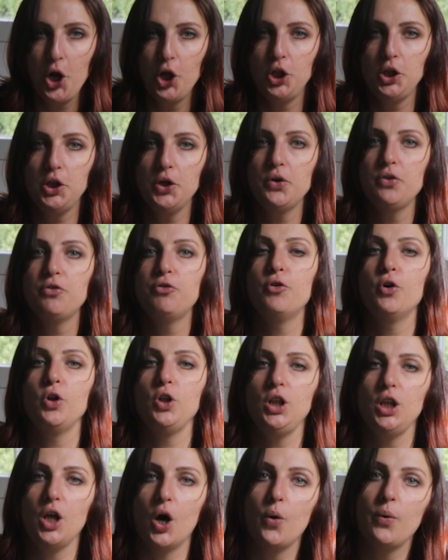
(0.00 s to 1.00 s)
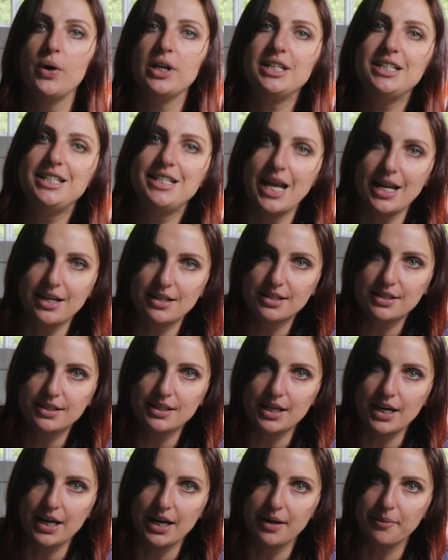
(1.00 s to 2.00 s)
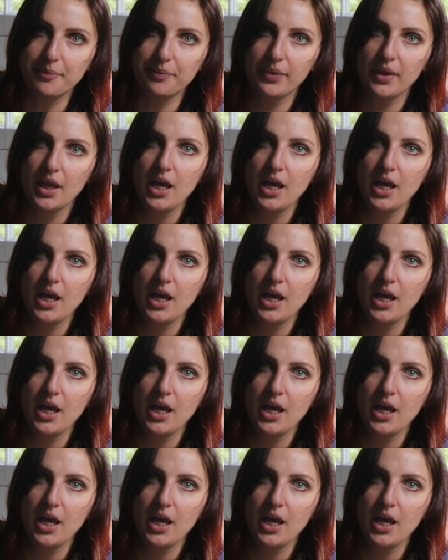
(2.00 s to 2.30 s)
Look for lower density.